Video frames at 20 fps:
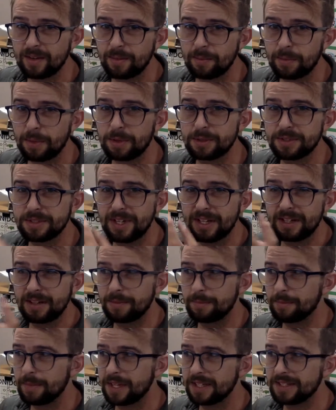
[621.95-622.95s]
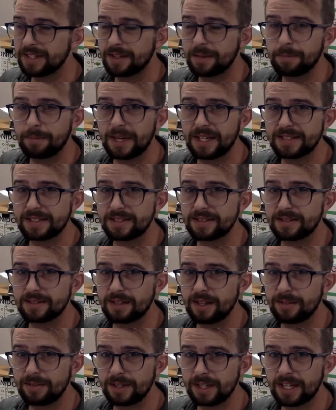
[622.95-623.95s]
pero va a ser más
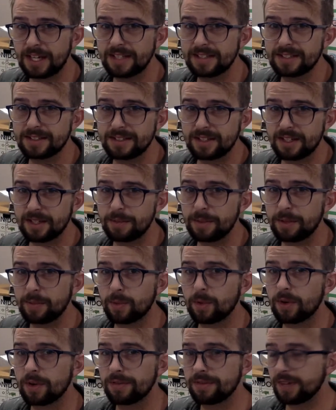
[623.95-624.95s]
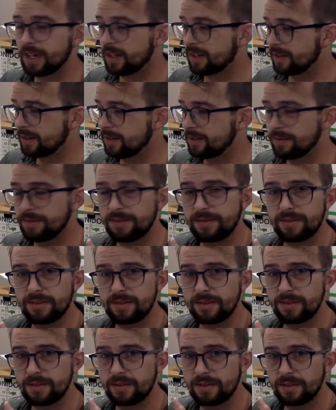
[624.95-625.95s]
eficaz. It's going to be more effective
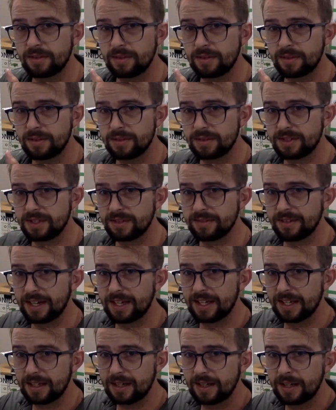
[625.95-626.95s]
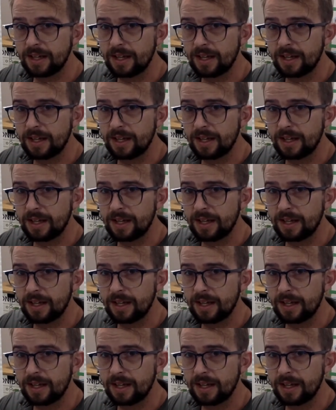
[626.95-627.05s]
si vayan